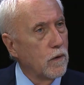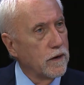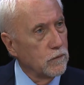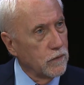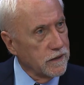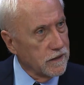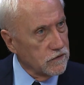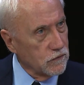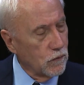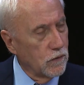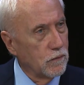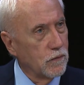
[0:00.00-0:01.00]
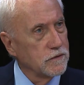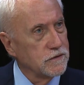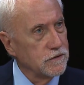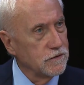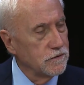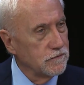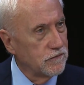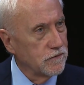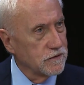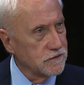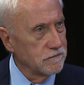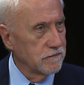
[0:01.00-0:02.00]
When we get to World War II,
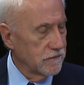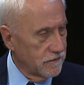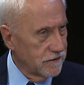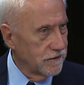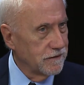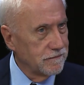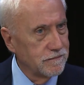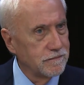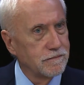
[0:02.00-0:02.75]
for the